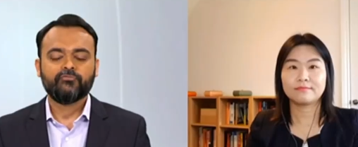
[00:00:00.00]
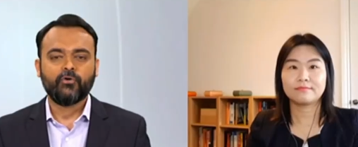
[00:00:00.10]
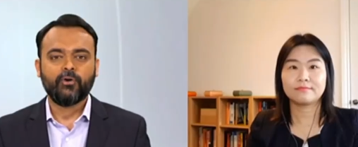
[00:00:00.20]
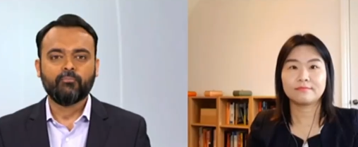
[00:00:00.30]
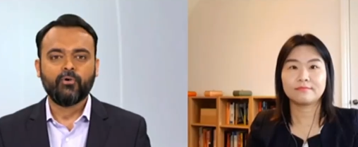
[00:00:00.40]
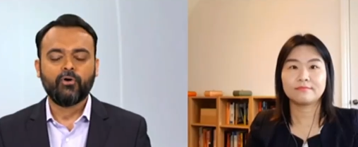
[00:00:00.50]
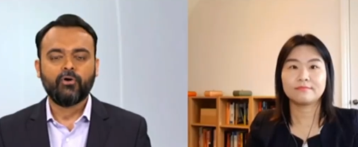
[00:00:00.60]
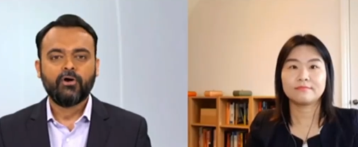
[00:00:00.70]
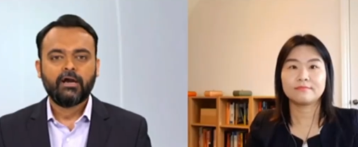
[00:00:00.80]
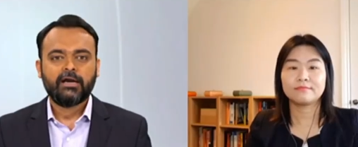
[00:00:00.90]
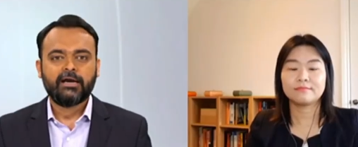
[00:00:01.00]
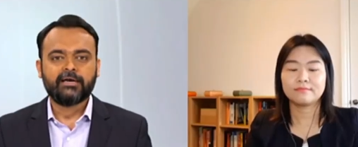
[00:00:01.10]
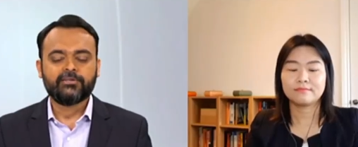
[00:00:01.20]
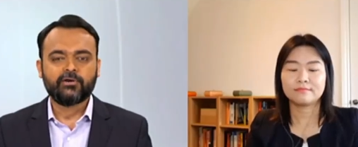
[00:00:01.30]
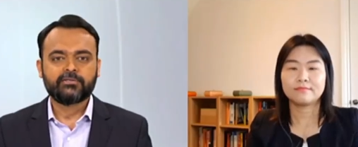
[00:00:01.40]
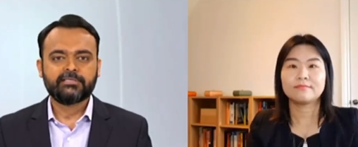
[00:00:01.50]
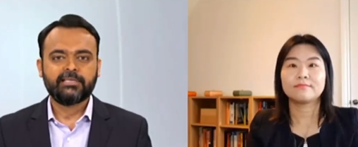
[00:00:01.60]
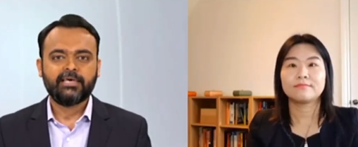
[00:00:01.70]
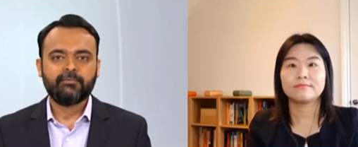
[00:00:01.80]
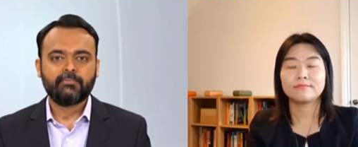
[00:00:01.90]
Speaker 1: for more. Uh, Doctor
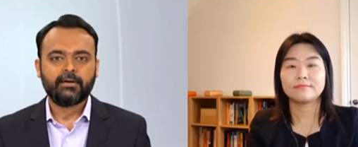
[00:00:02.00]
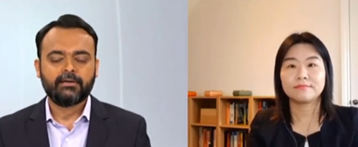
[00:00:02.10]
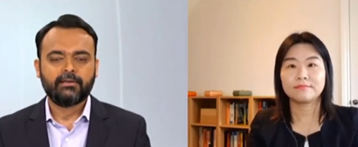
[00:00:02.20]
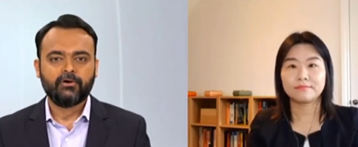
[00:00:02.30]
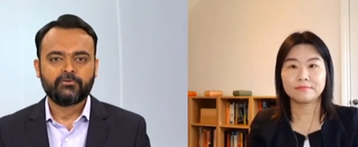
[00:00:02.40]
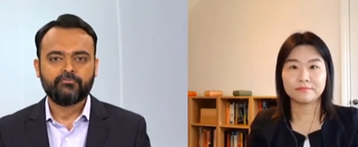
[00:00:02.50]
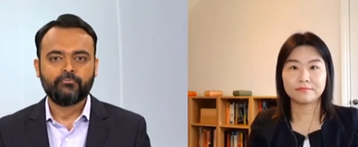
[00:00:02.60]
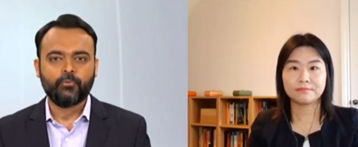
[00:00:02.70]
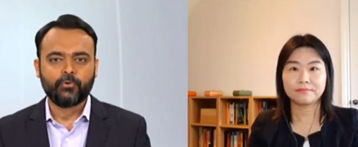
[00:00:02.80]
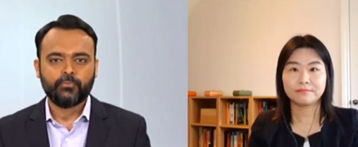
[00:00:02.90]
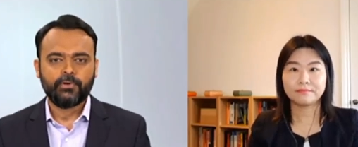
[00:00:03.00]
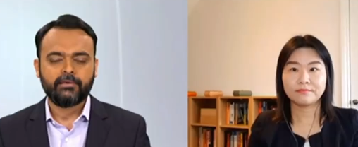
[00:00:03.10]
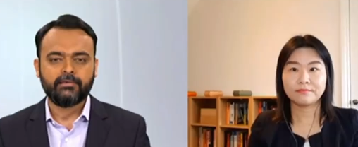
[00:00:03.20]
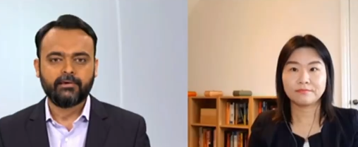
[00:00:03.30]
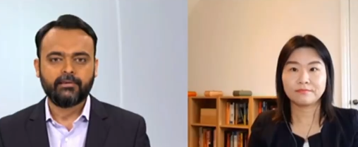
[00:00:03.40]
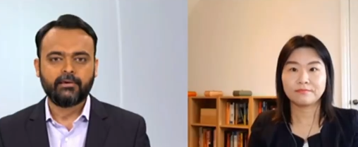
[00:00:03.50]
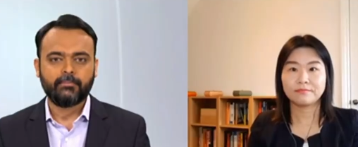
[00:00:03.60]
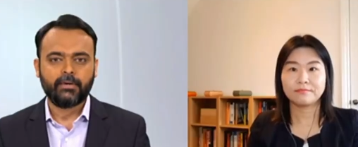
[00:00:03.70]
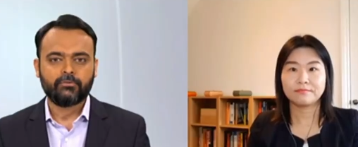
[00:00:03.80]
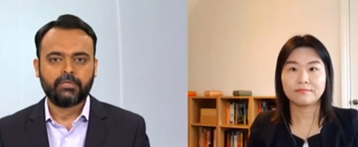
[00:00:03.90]
Lim, a lot of what we are hearing
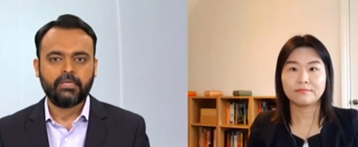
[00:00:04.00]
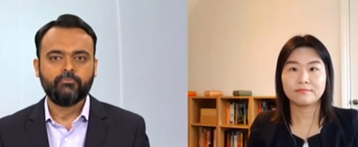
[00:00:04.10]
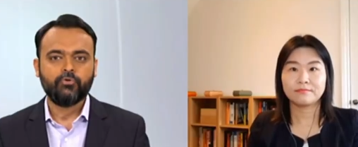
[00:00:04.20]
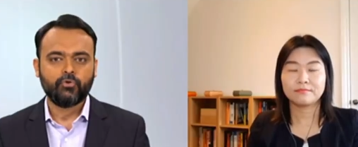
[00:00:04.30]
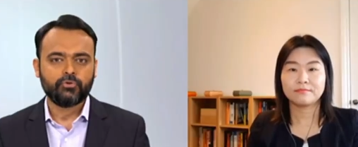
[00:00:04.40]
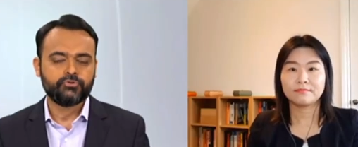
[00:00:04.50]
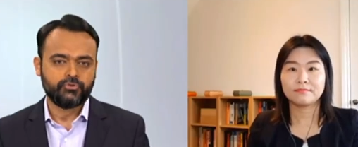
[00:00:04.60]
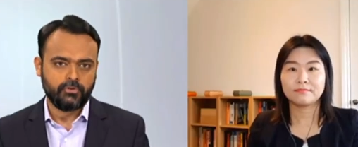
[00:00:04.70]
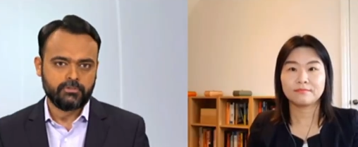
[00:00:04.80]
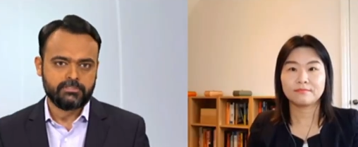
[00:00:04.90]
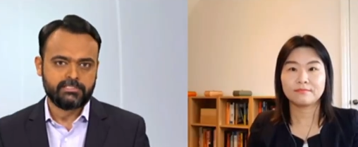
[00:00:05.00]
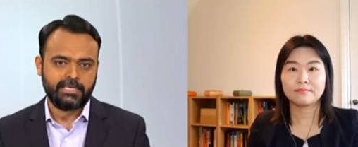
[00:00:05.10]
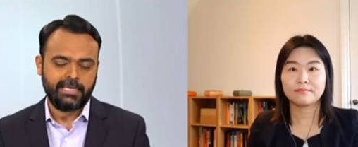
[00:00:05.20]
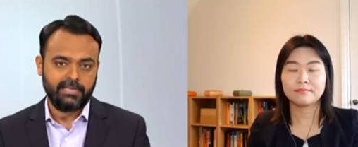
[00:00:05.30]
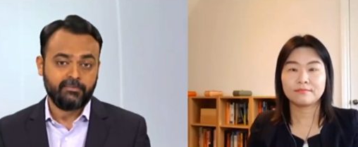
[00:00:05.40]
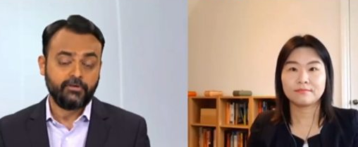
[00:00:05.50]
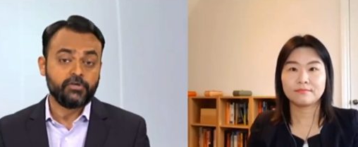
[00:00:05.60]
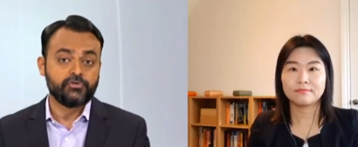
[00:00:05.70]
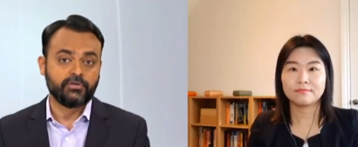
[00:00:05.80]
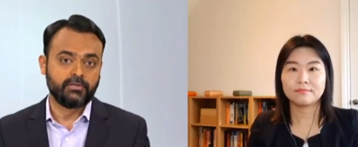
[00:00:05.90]
about Kim Yo-jong's
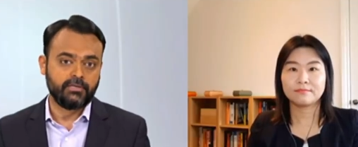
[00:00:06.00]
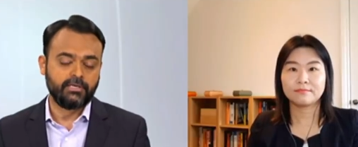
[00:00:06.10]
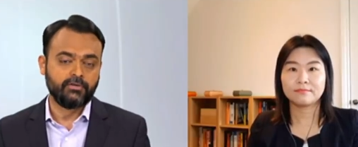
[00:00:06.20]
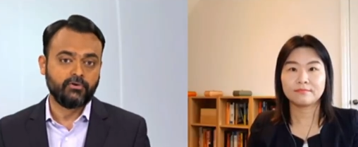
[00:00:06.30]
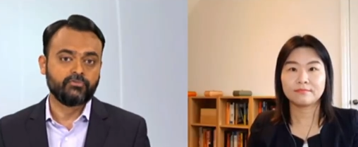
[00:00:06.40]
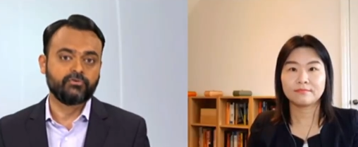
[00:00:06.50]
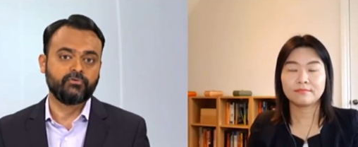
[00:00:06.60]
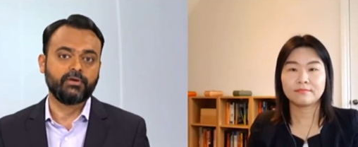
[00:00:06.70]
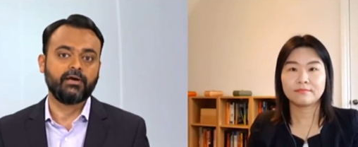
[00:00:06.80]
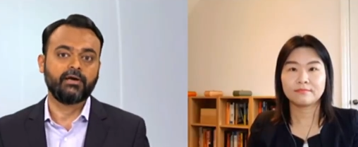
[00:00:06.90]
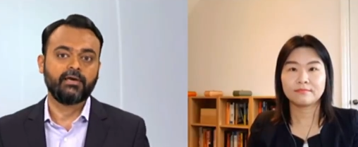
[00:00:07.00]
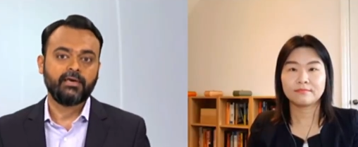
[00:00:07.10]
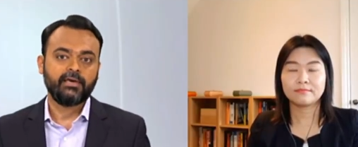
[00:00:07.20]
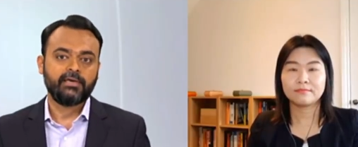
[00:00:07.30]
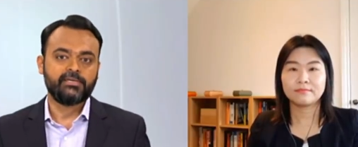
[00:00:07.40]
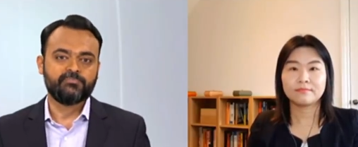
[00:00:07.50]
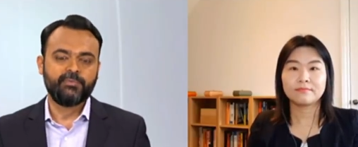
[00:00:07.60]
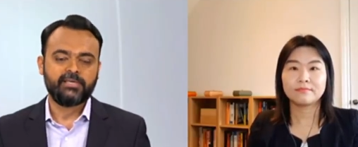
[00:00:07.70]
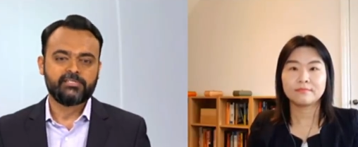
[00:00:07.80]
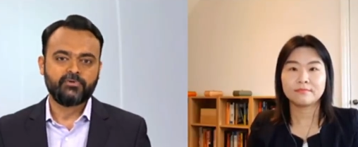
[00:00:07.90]
elevation in North Korea is
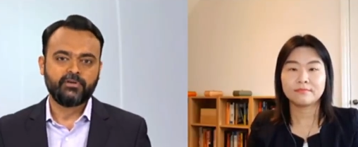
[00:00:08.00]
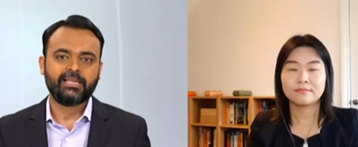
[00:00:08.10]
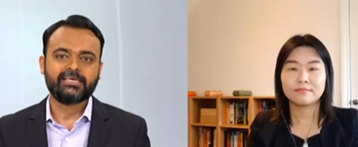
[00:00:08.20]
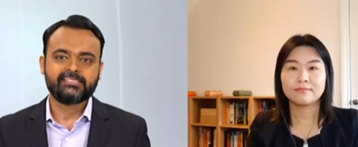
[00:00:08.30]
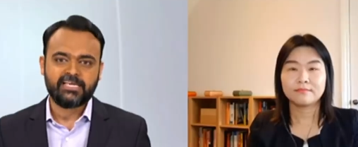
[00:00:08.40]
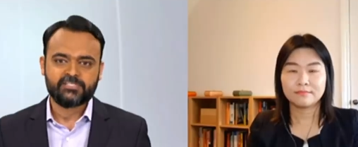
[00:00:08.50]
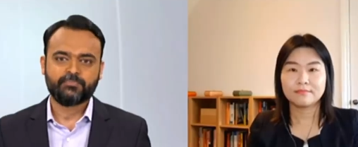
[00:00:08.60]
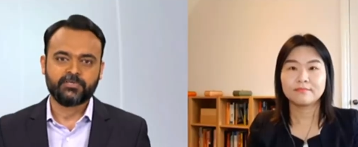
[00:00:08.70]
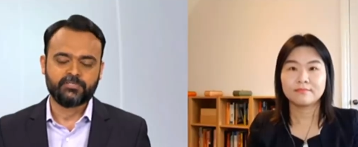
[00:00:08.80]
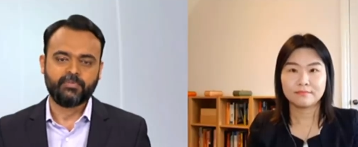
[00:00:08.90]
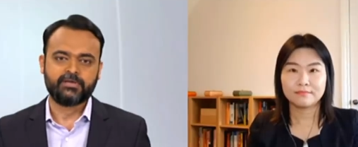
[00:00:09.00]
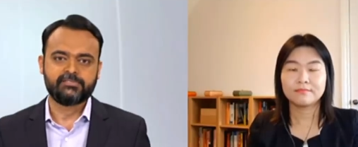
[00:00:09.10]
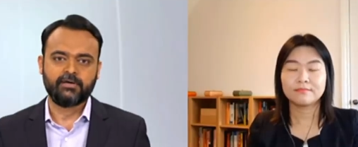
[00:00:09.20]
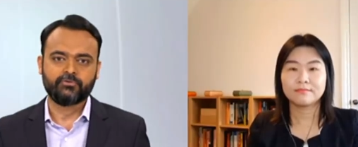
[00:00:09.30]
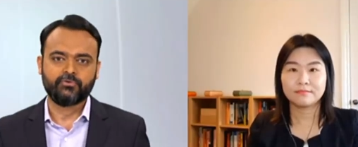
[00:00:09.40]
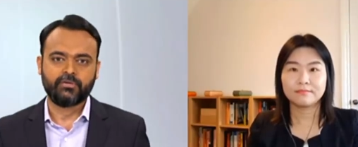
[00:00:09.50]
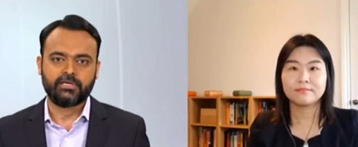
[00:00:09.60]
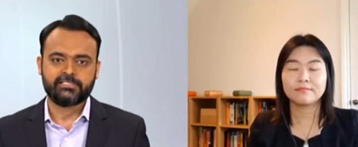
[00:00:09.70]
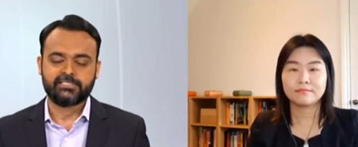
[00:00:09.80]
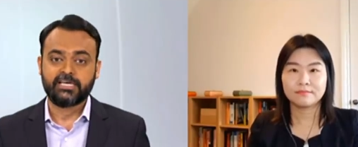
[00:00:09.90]
based on an assessment by South
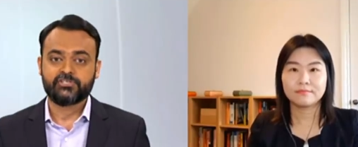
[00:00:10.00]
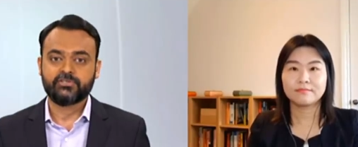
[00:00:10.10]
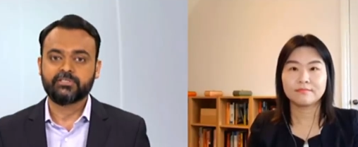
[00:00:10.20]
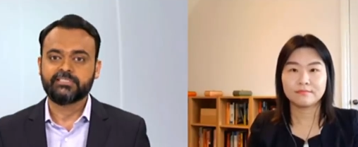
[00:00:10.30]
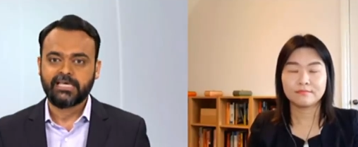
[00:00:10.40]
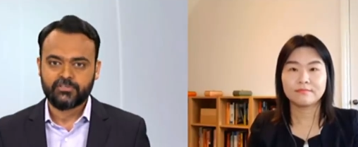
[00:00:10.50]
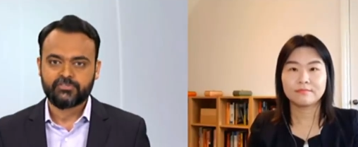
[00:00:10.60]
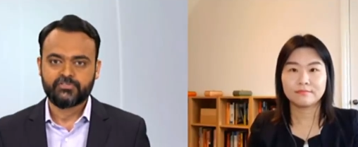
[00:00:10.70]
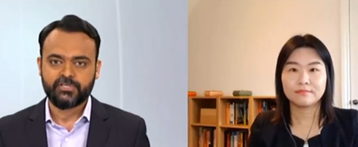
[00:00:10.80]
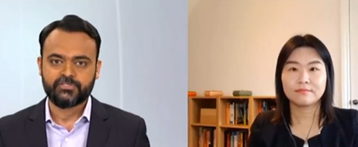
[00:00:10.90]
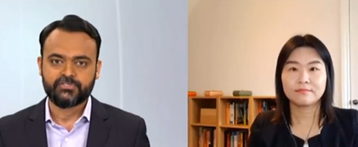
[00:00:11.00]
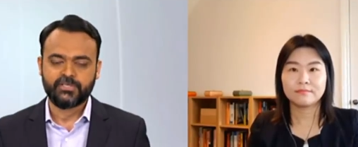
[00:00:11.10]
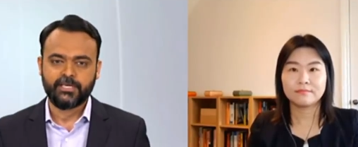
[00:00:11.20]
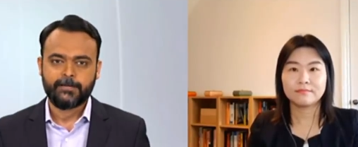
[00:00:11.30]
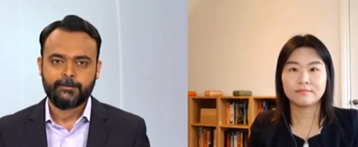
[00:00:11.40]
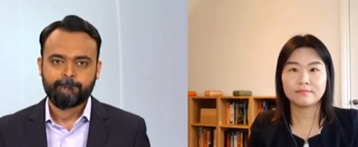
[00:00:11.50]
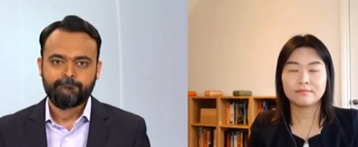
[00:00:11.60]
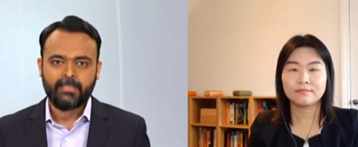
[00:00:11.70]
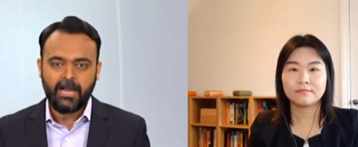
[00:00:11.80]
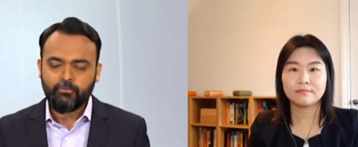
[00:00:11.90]
Korea's National Intelligence Agency.
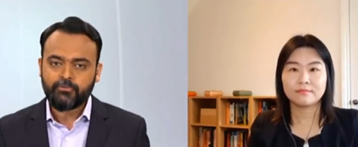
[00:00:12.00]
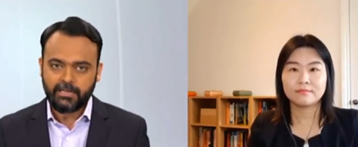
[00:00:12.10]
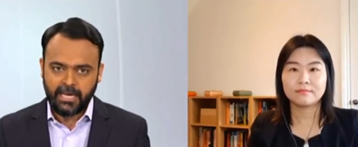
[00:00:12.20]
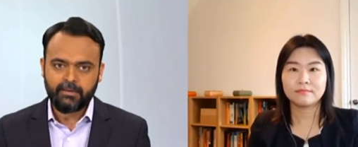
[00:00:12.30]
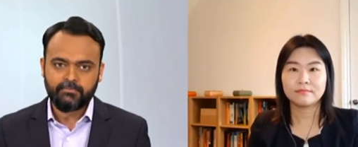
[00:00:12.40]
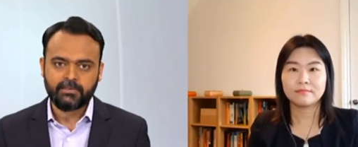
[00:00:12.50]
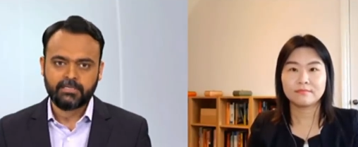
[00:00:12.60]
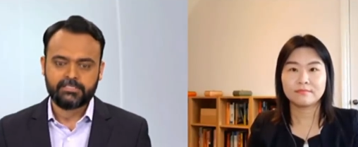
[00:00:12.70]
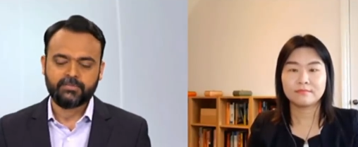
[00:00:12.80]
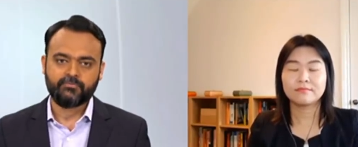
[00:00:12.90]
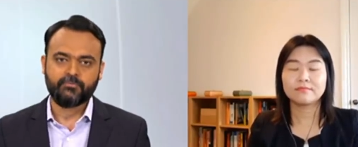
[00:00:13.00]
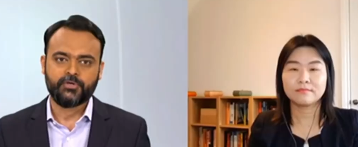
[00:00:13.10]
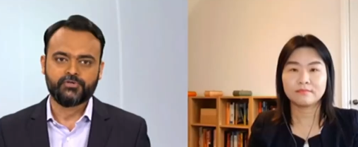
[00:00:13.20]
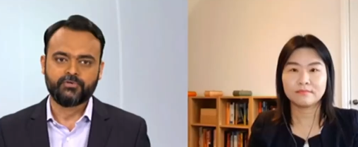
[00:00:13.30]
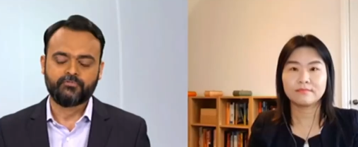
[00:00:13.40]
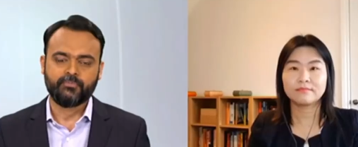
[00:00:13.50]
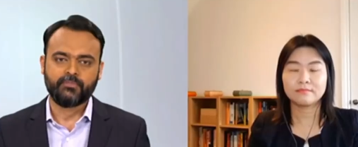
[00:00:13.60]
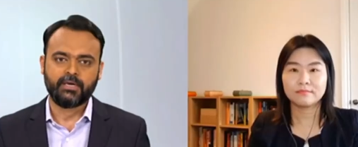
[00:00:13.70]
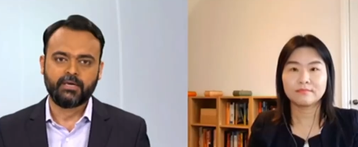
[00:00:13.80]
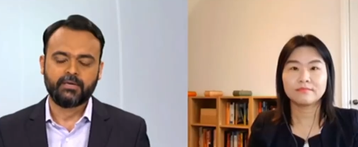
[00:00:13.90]
How reliable is information from
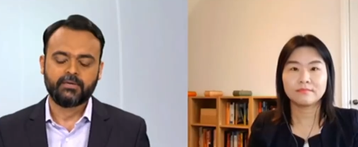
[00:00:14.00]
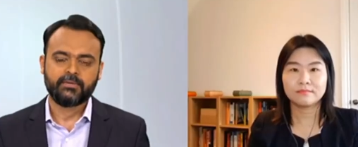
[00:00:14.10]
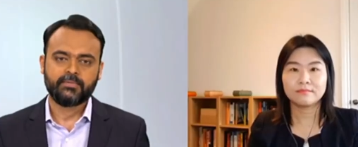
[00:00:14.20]
there?